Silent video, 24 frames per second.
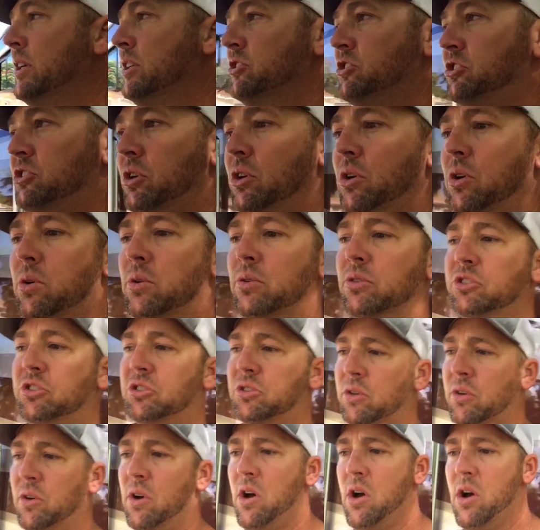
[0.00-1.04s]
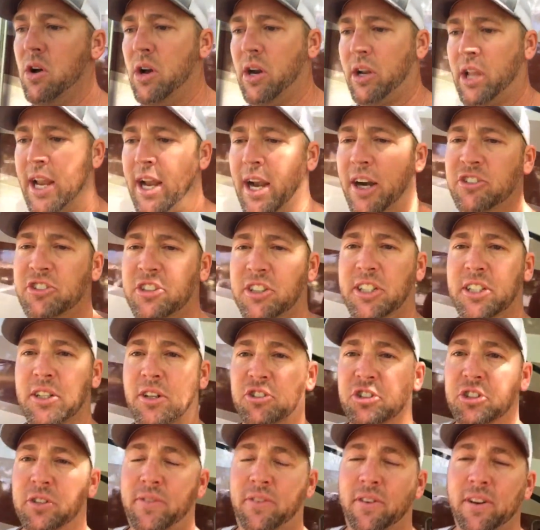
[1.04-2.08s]
So okay, here's the deal.
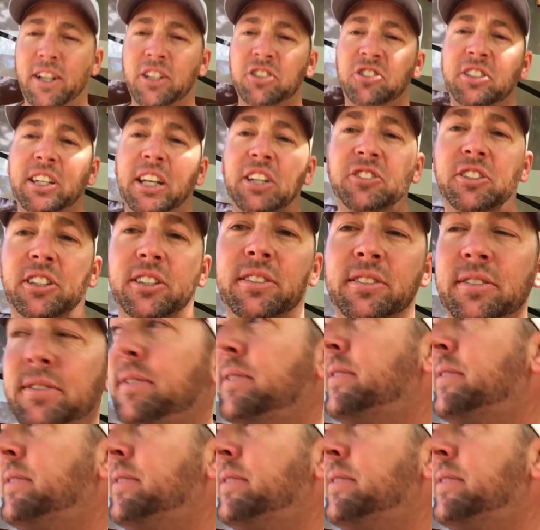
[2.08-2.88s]
So for this season,